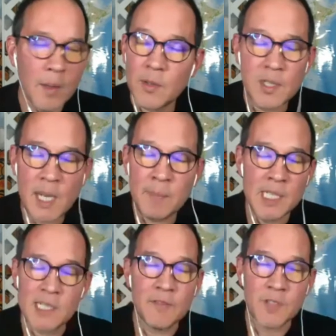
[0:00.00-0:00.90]

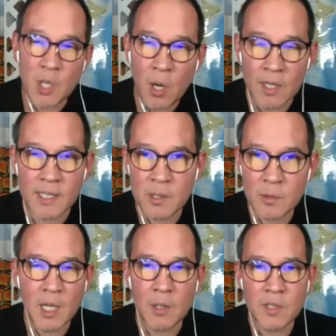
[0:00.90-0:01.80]
Japanese love dogs as
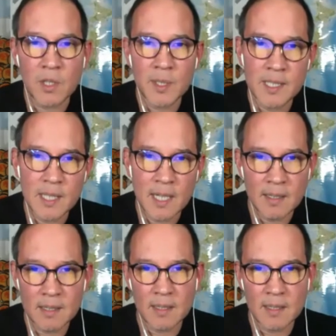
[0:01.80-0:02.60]
well, so it's not